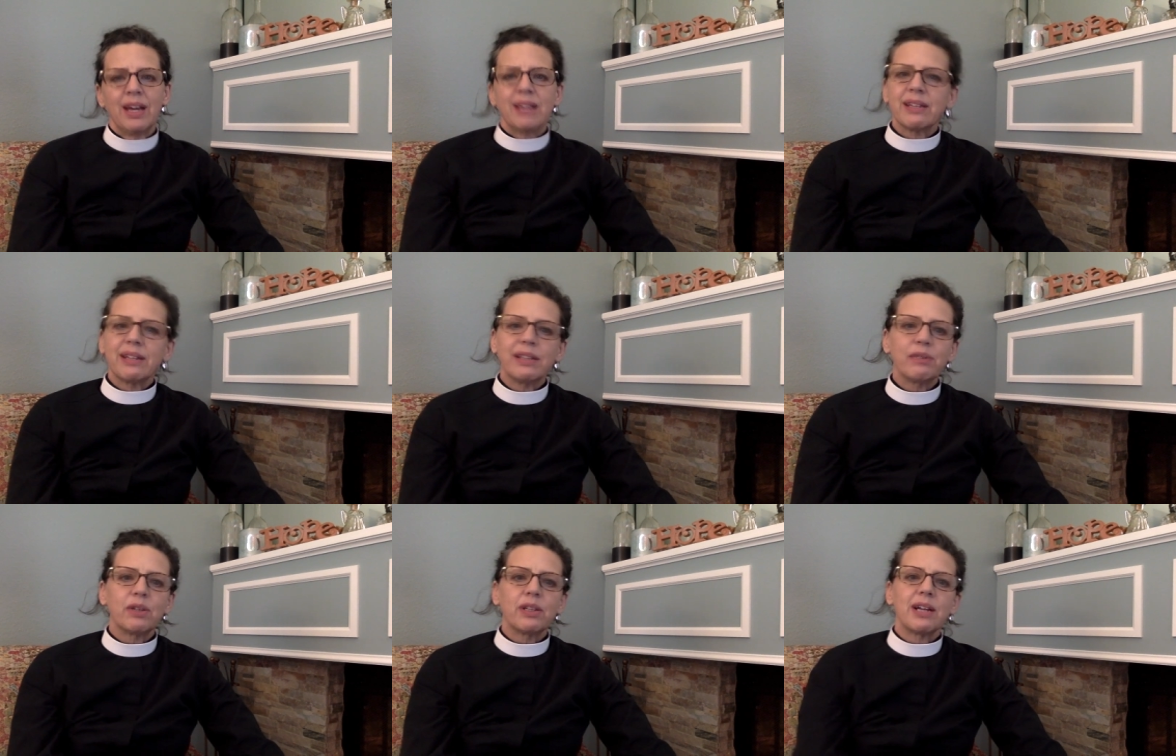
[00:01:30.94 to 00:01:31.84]
I suddenly
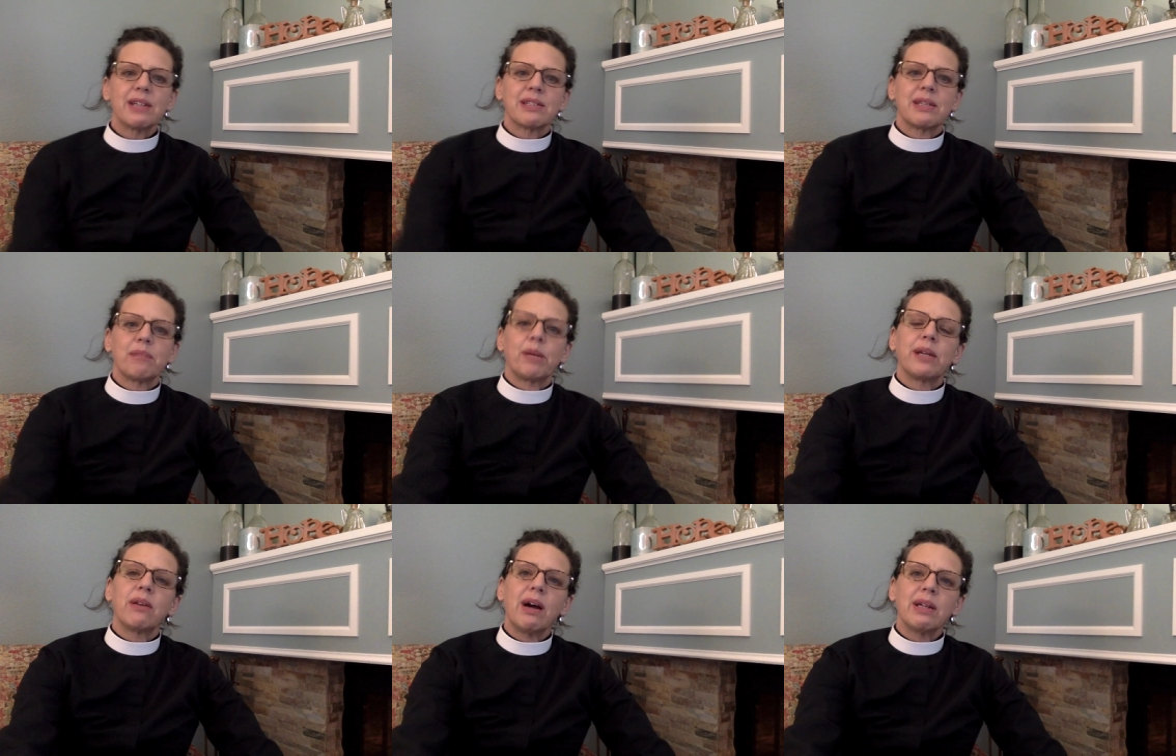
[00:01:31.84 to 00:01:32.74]
realized that by
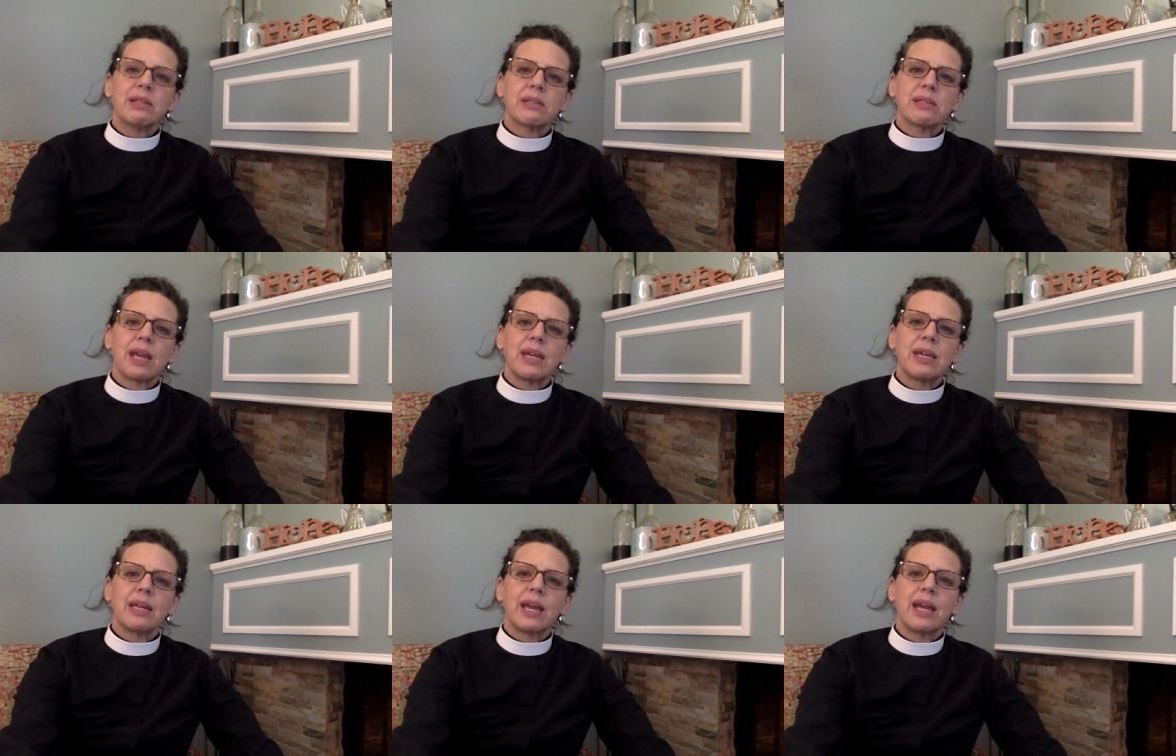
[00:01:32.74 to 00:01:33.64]
not
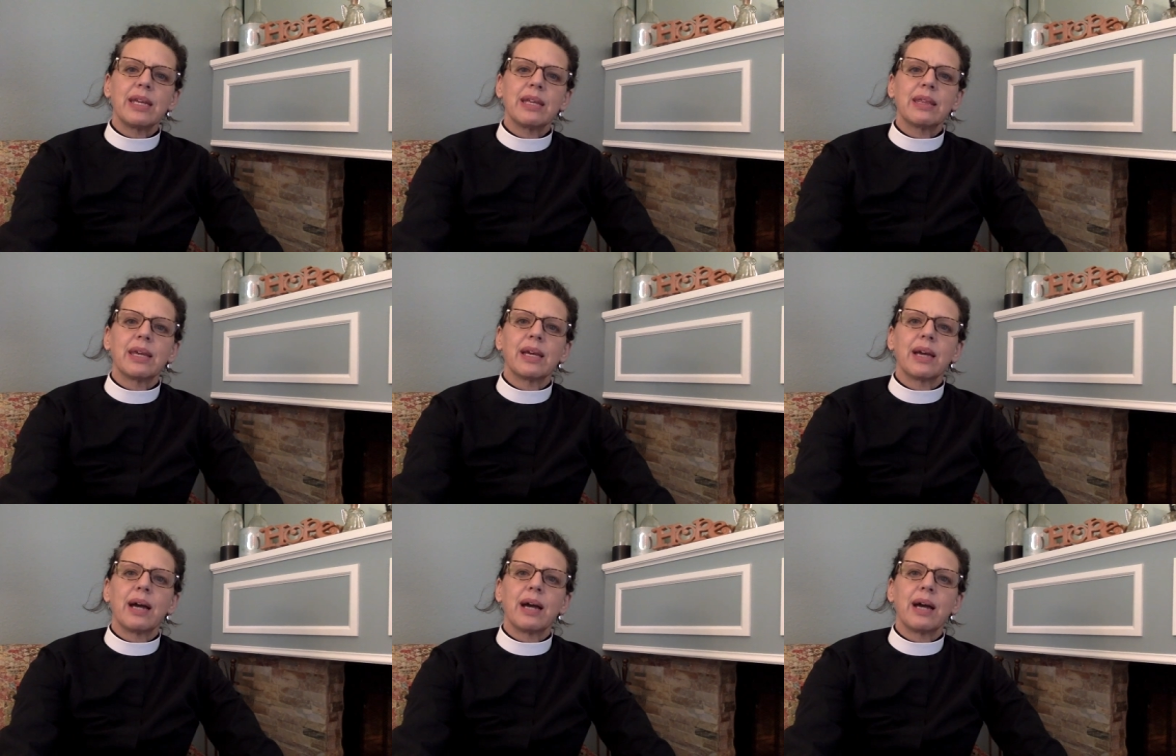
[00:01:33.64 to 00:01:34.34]
saying anything,